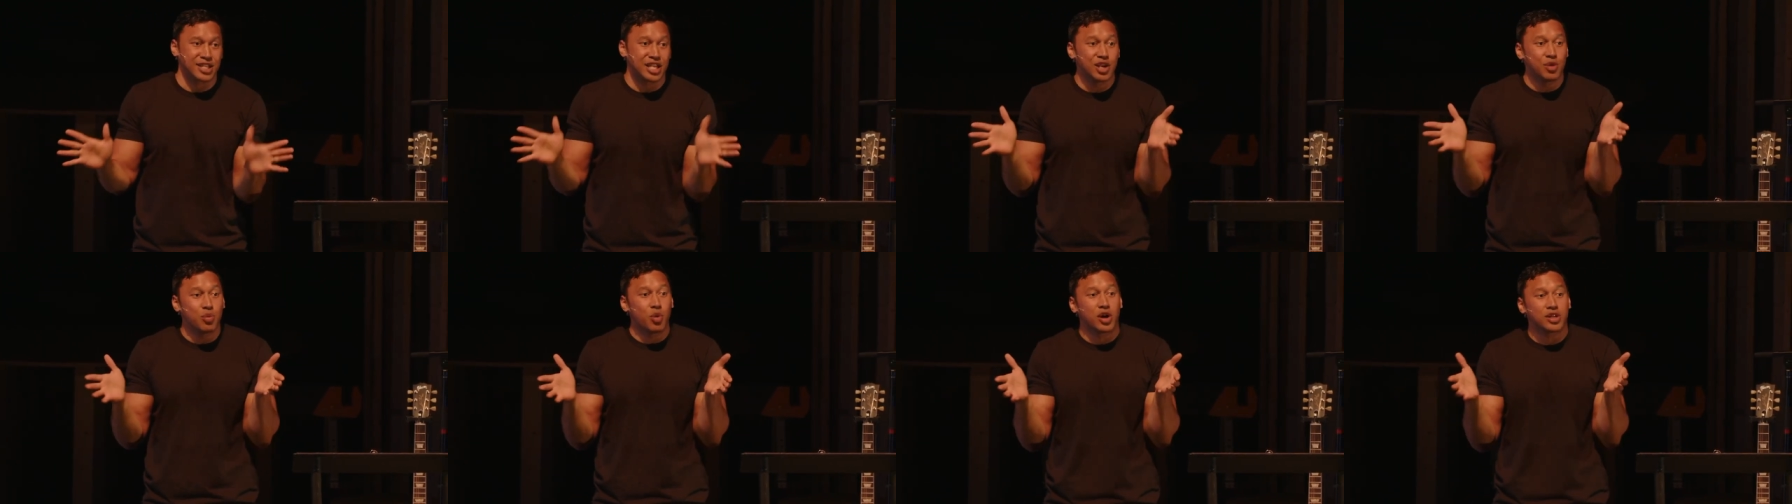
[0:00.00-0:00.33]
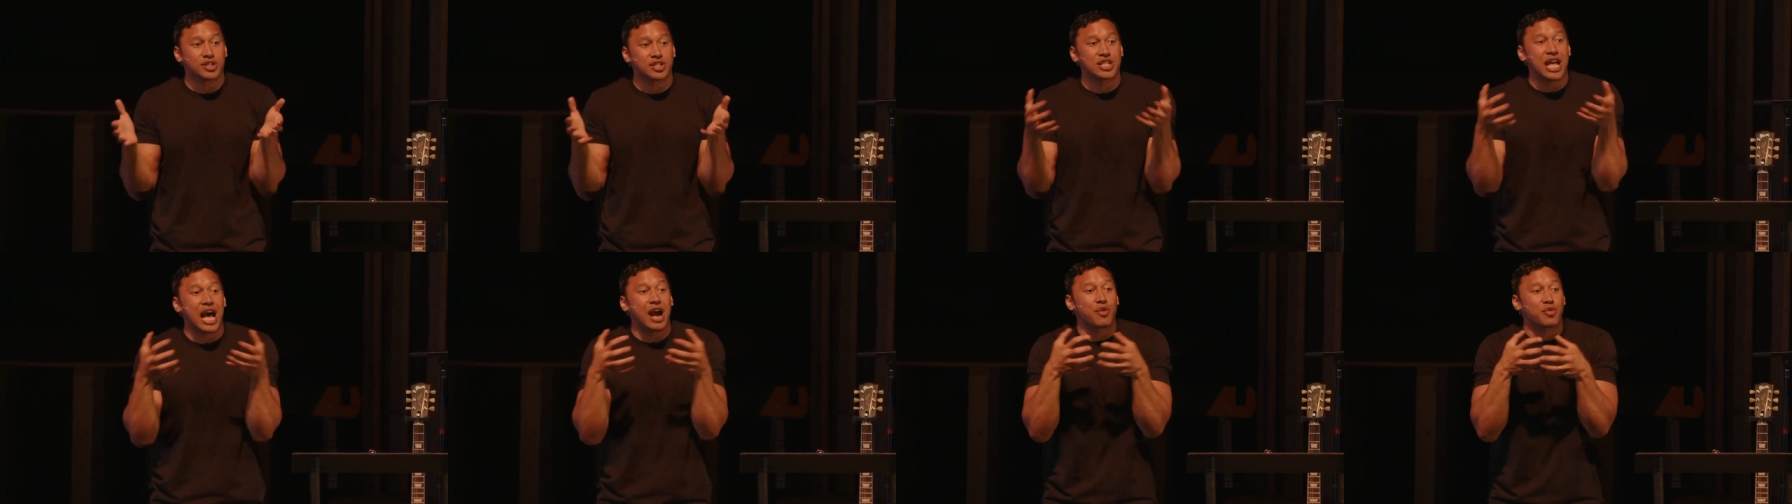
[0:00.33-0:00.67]
He
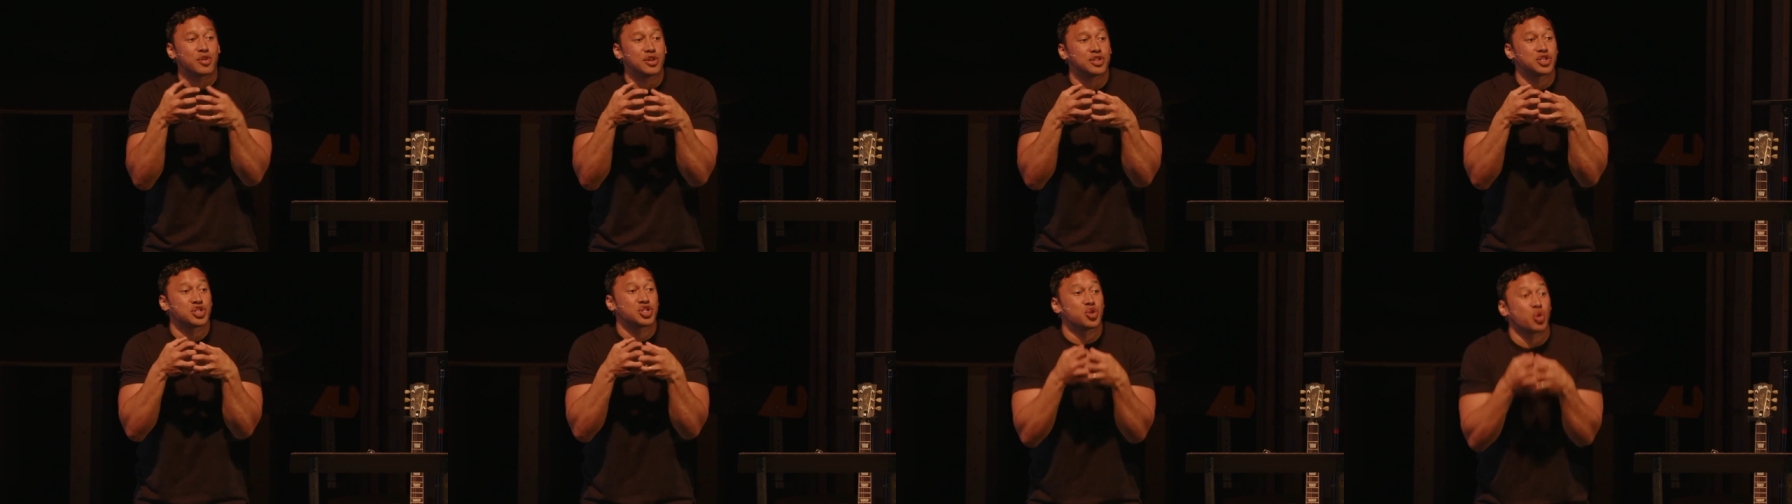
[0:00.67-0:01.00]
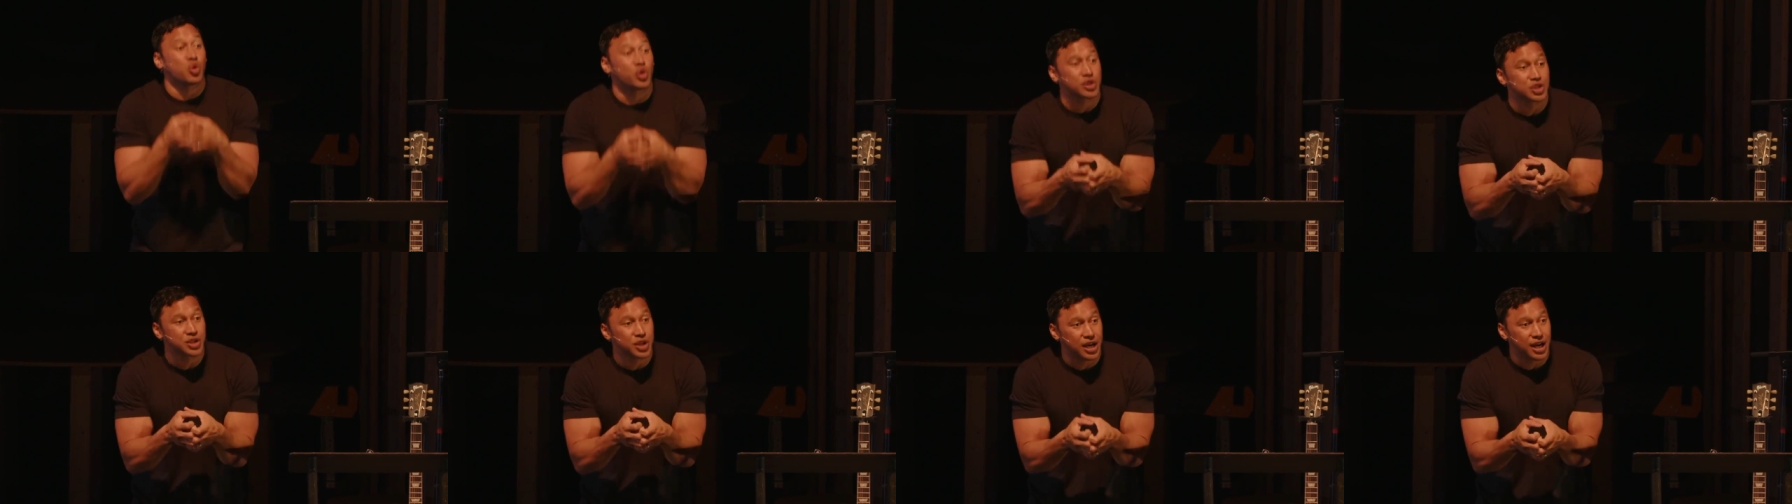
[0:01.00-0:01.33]
wants that
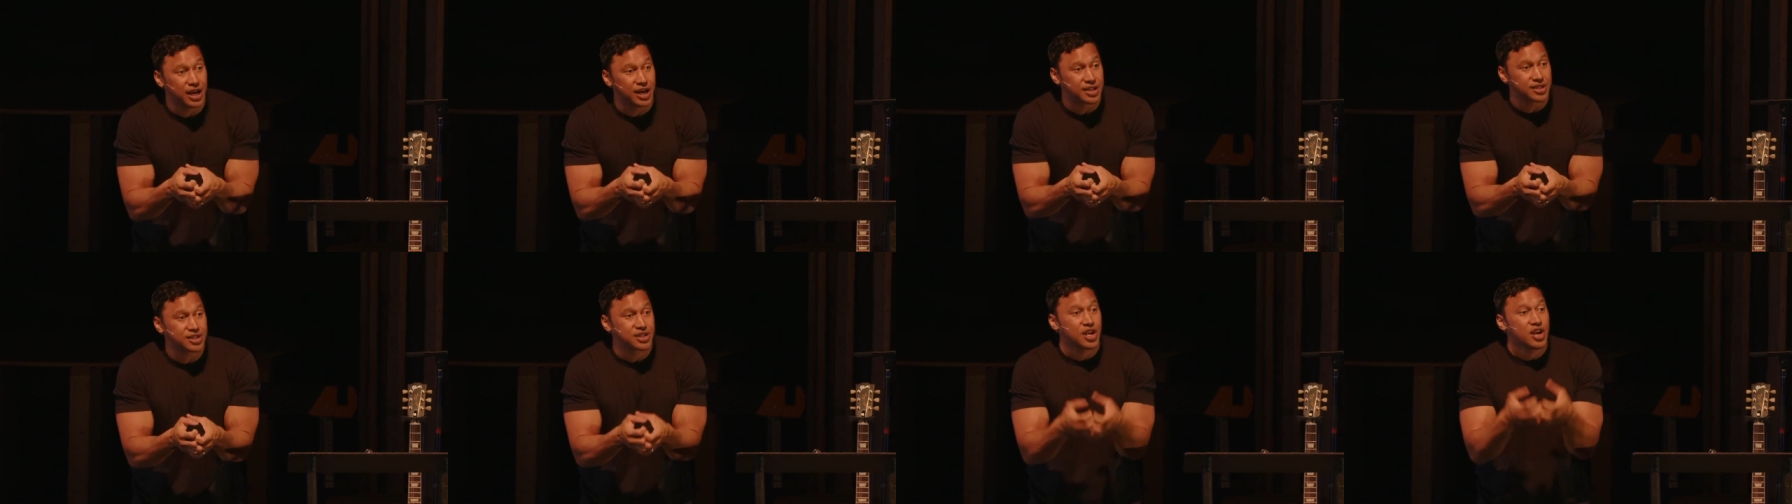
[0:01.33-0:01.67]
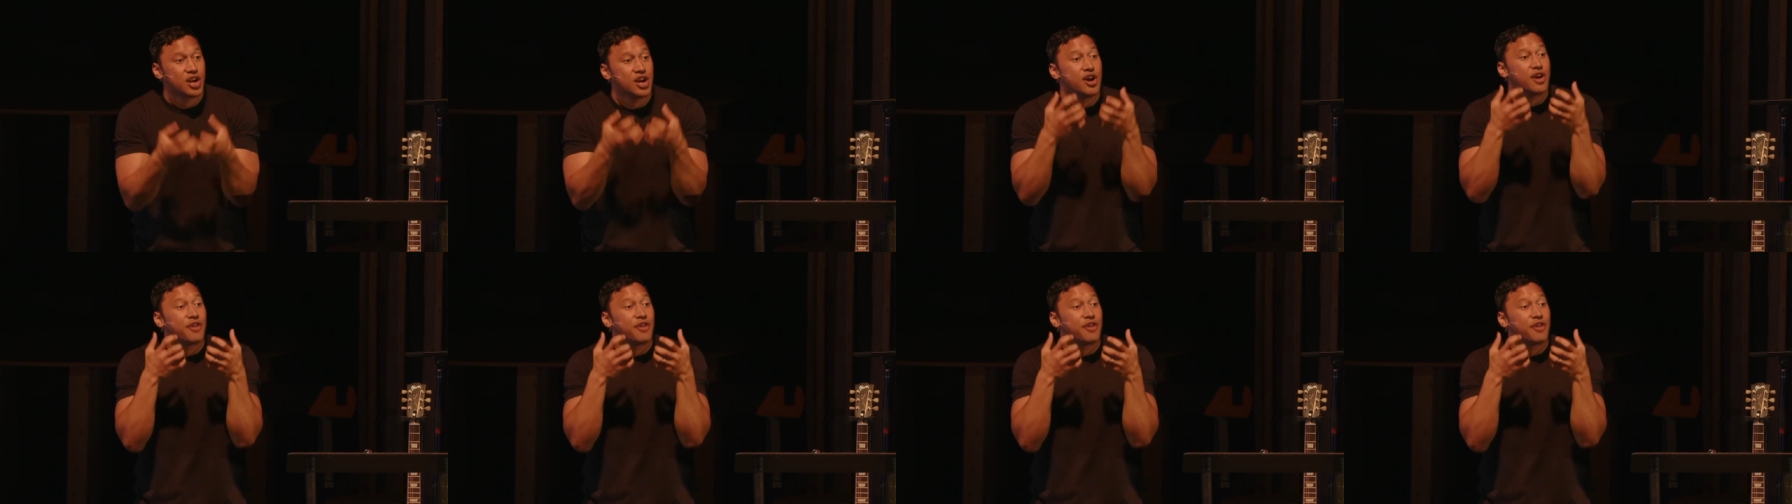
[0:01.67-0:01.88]
restored to us